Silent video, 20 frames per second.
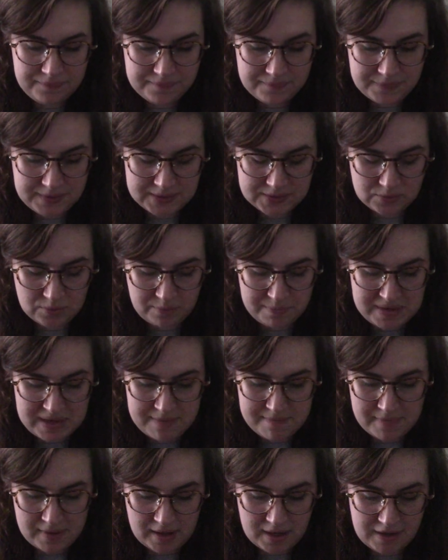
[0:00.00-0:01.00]
This will be
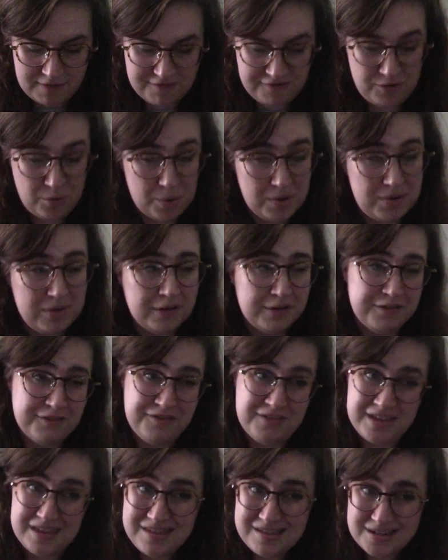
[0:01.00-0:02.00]
my 4th or
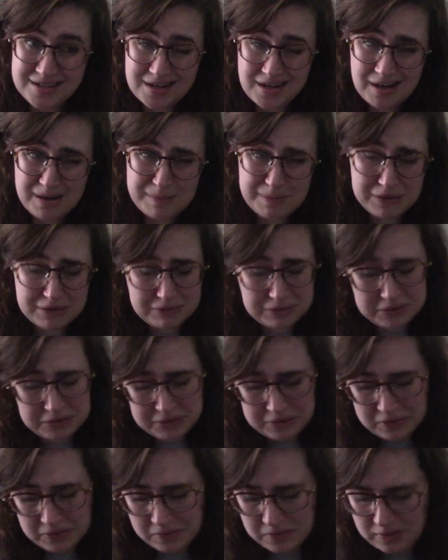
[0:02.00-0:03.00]
5th time
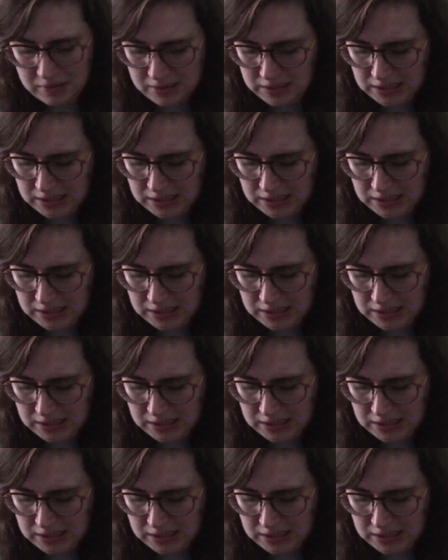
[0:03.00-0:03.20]
through,